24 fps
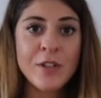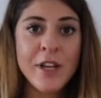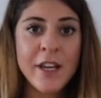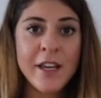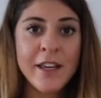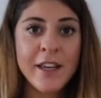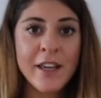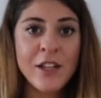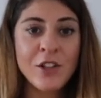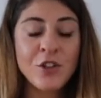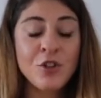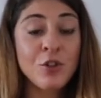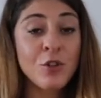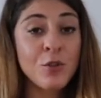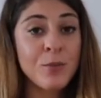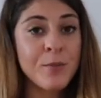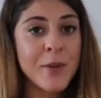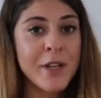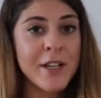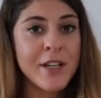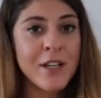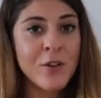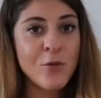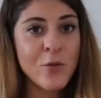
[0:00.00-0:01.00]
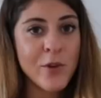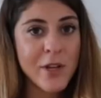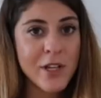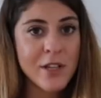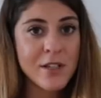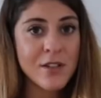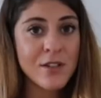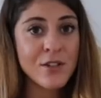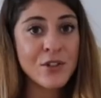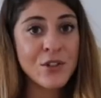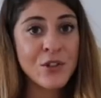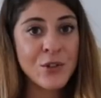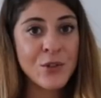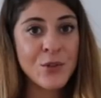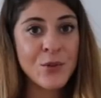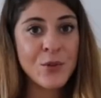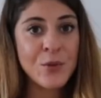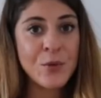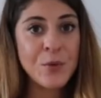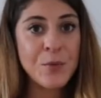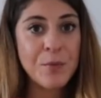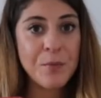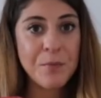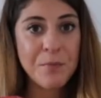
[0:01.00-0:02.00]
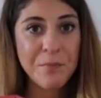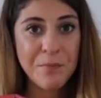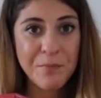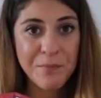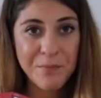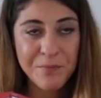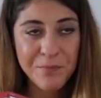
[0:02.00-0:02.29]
taking too many risks to